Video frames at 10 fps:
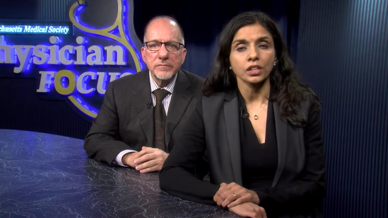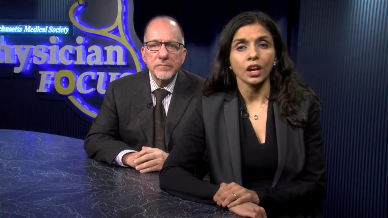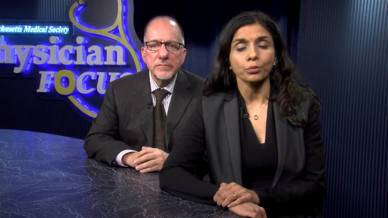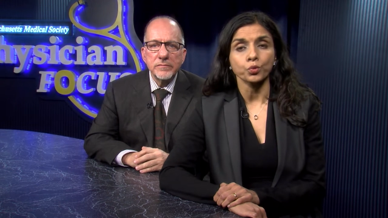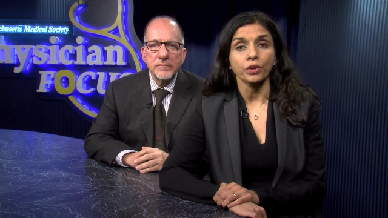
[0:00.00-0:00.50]

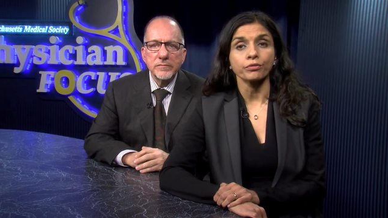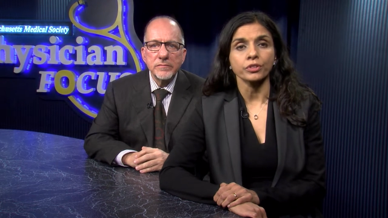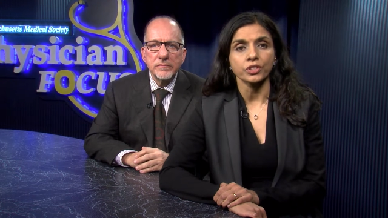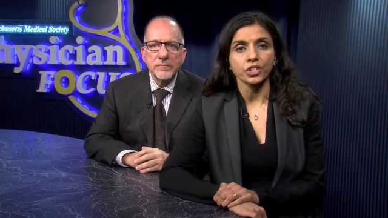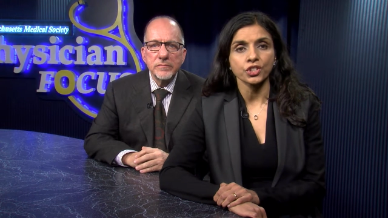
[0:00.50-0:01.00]
Speaker 1: comes when
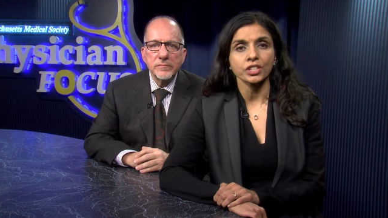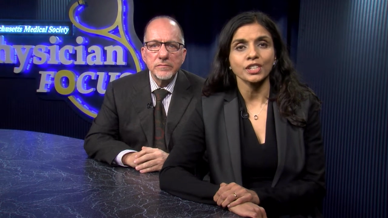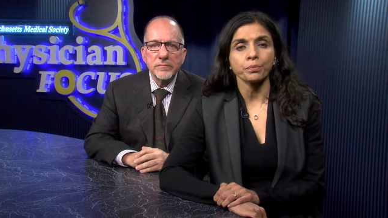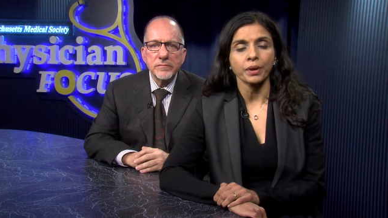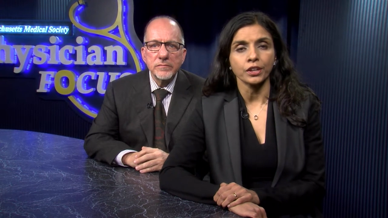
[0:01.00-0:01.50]
physicians
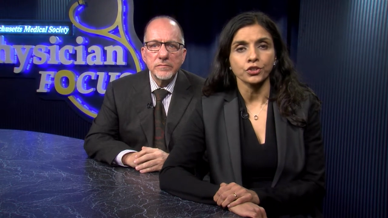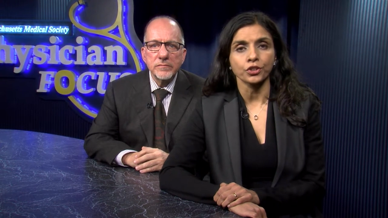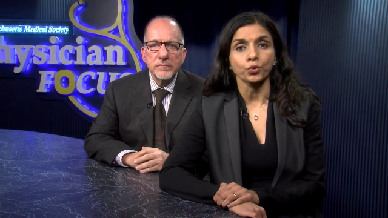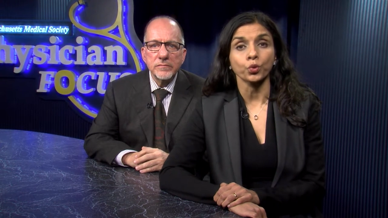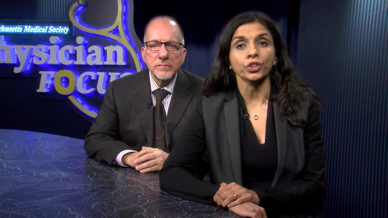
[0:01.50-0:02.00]
and
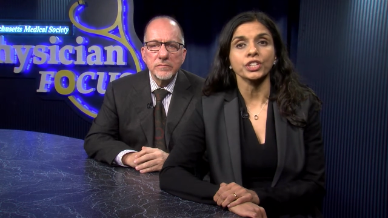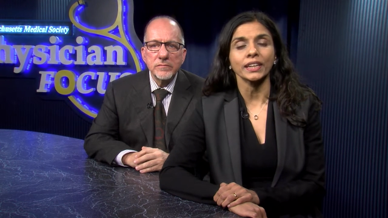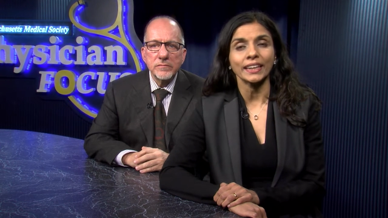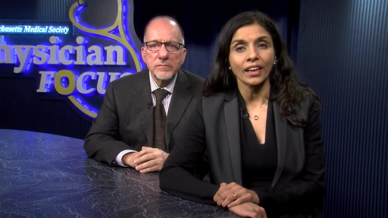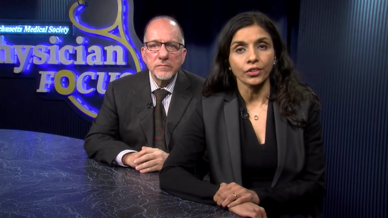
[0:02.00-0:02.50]
patients work
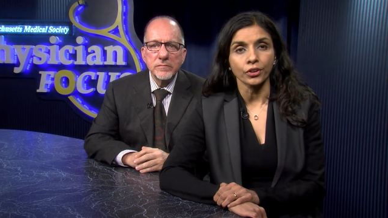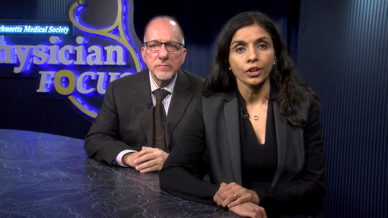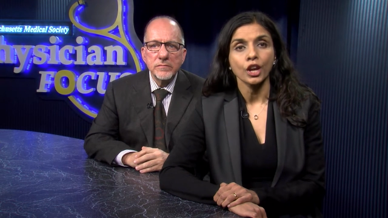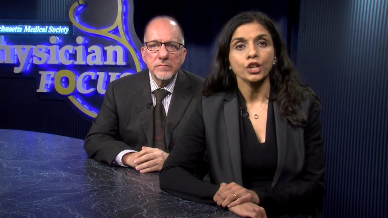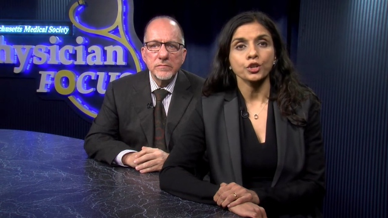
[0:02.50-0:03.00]
together
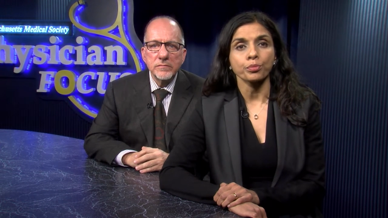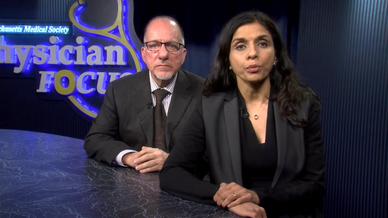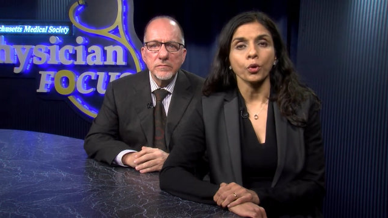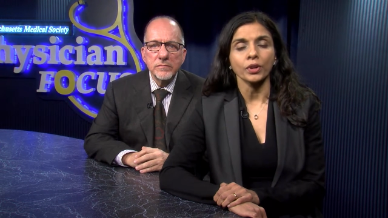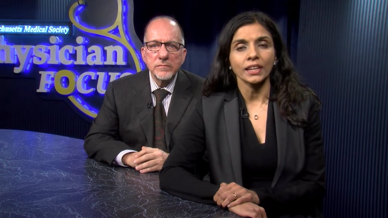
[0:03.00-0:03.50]
to
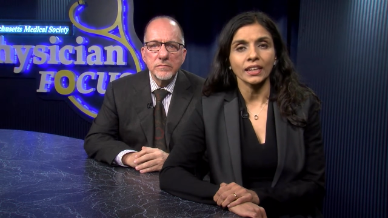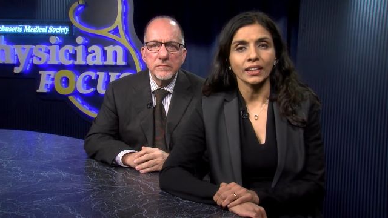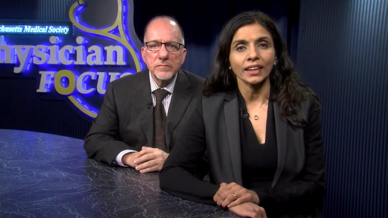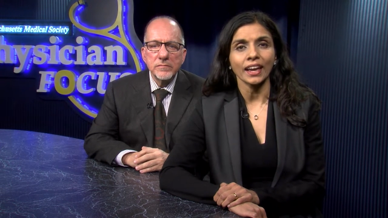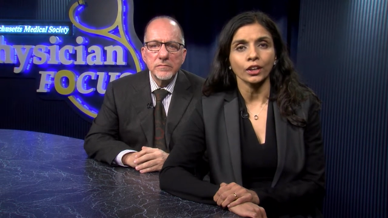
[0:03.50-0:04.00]
promote
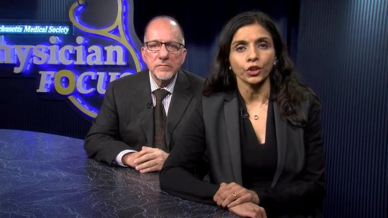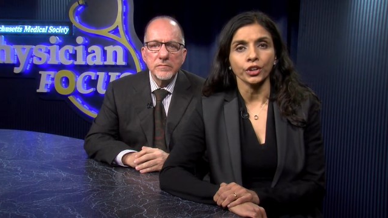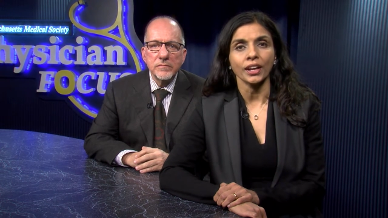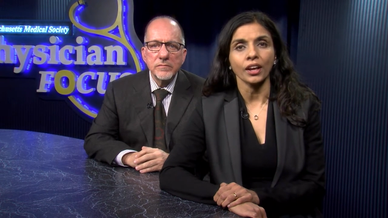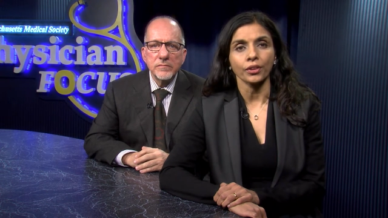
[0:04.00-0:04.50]
healing and good
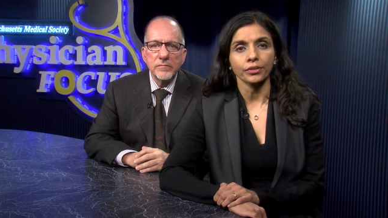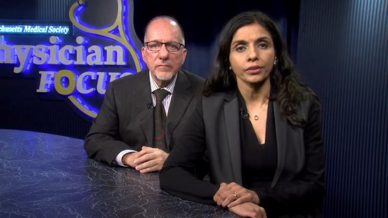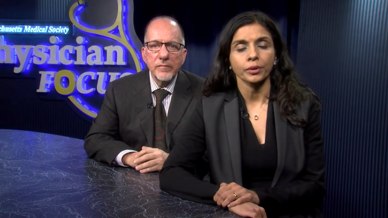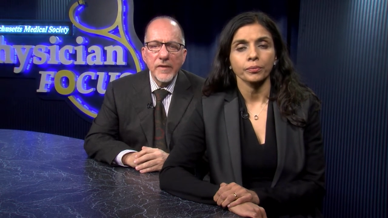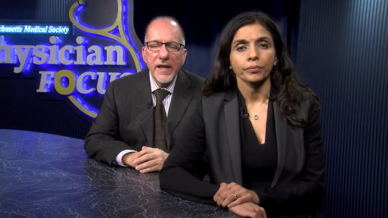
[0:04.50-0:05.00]
health.
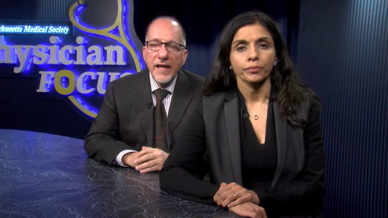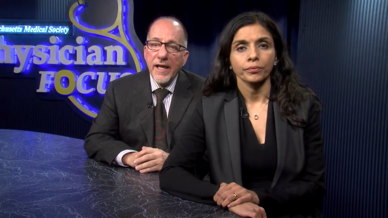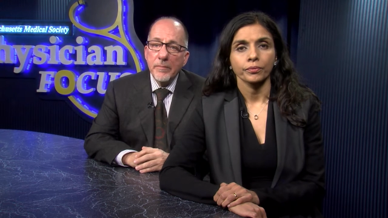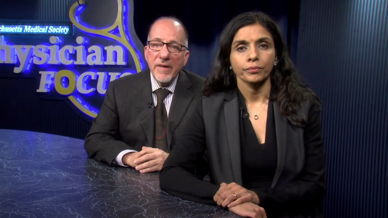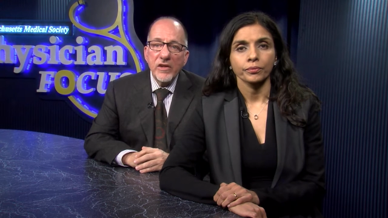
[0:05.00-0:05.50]

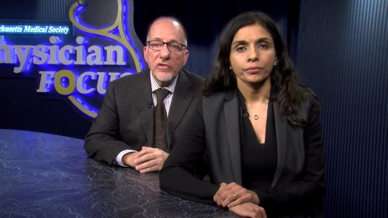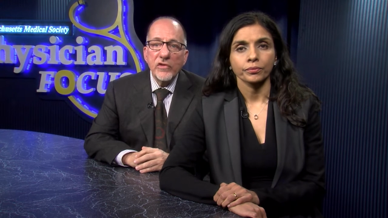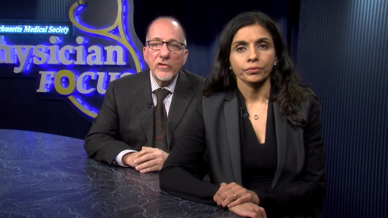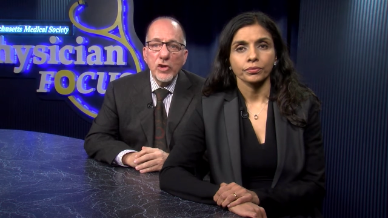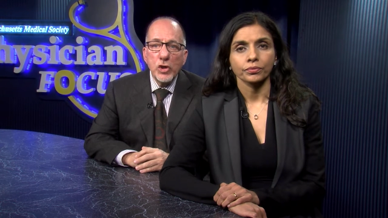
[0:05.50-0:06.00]

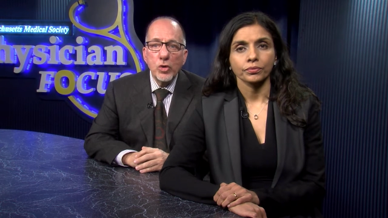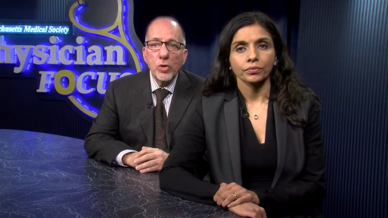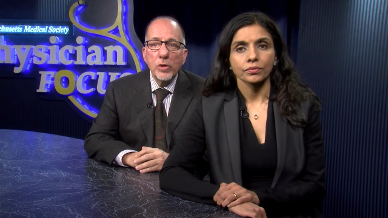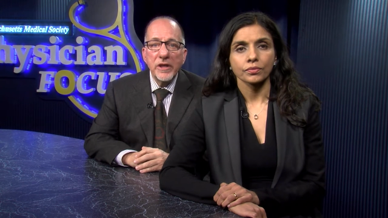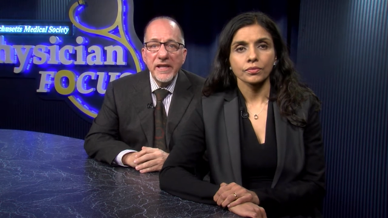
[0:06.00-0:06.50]
Speaker 2: Medicines
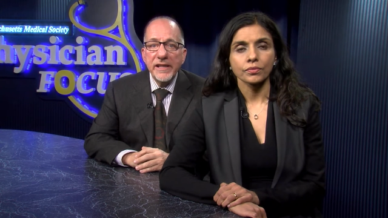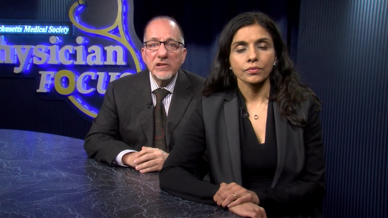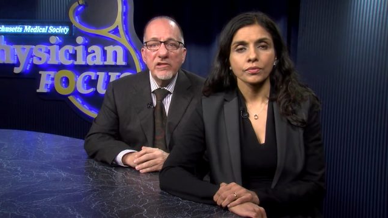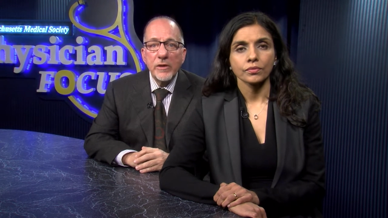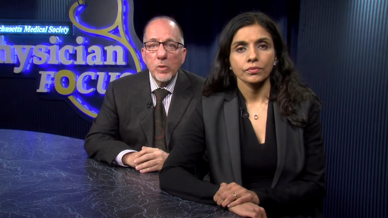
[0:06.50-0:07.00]
cure,
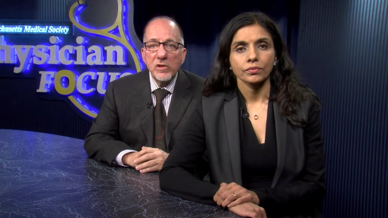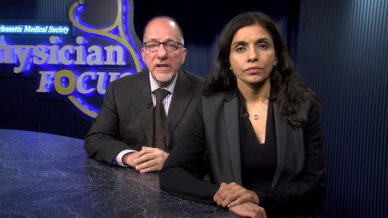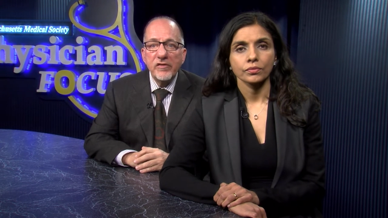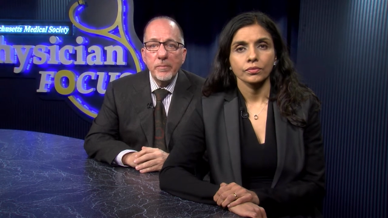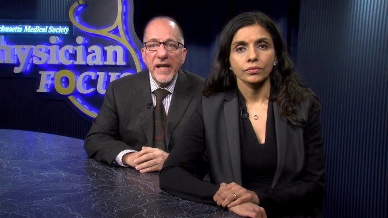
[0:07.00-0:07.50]
heal, and
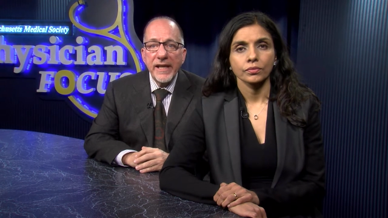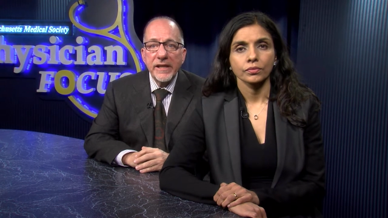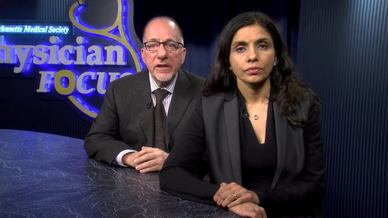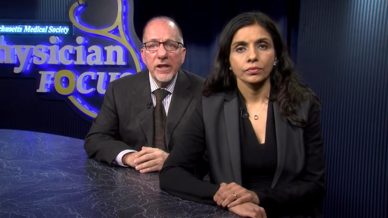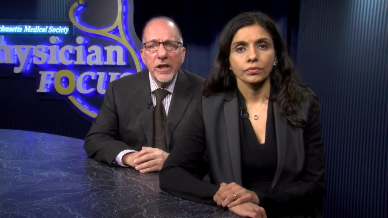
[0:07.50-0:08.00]
relieve
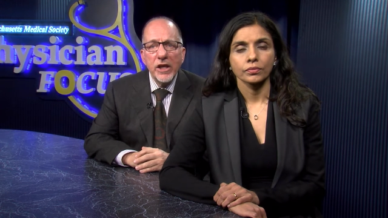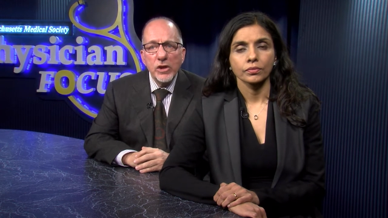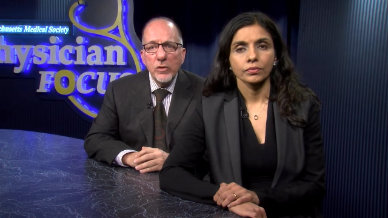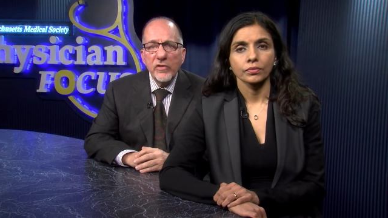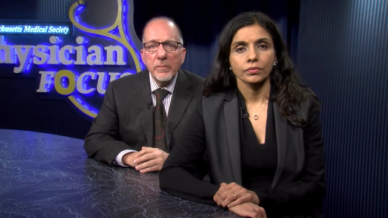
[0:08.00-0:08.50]
pain.
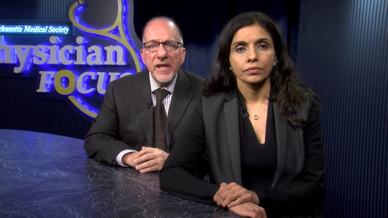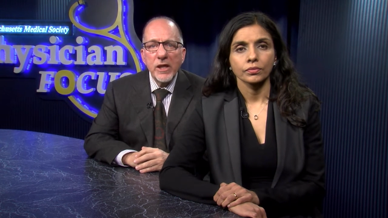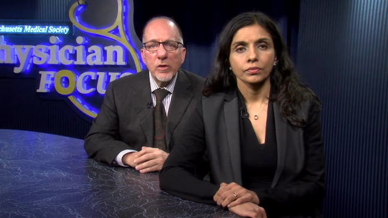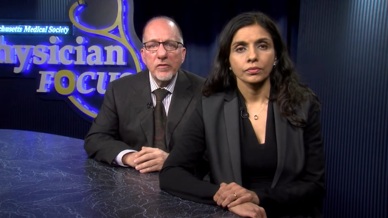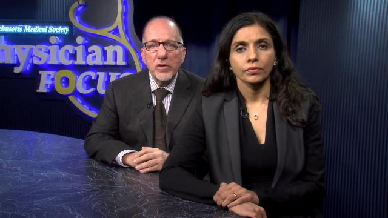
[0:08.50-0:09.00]
Use them
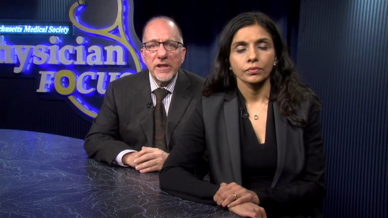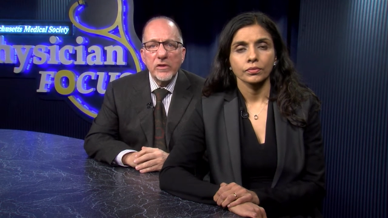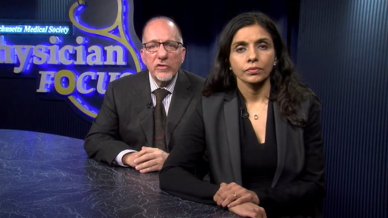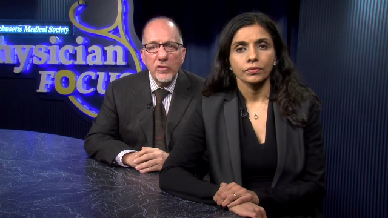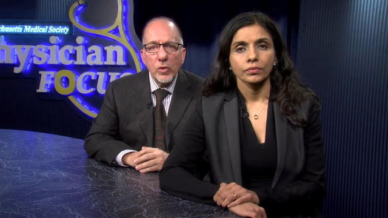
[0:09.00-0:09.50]
carefully,
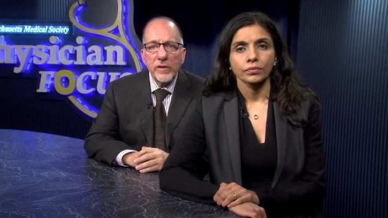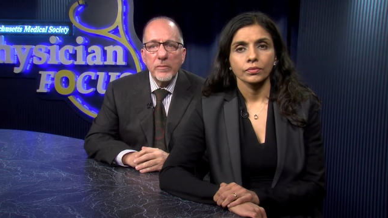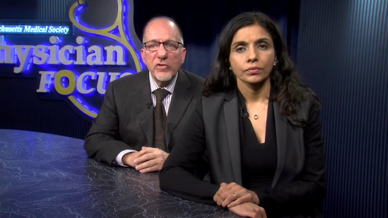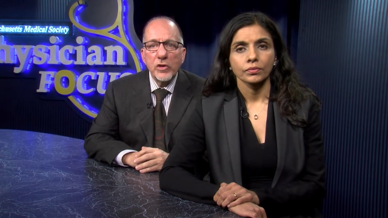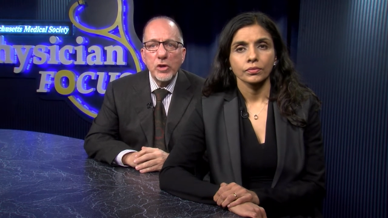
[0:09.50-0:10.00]
store them
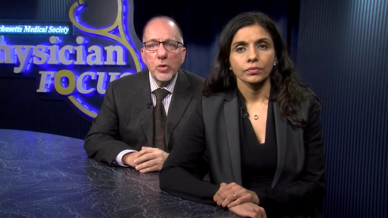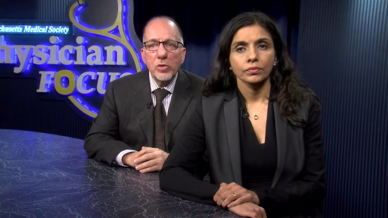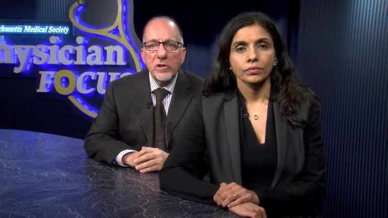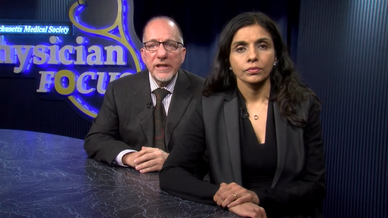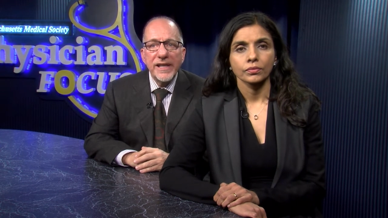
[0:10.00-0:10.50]

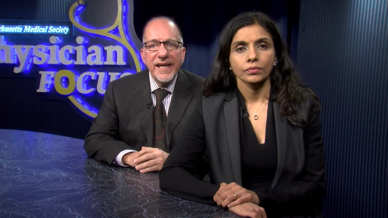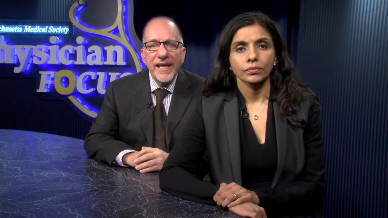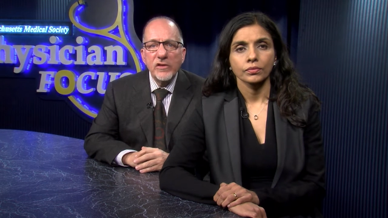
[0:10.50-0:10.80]
securely, and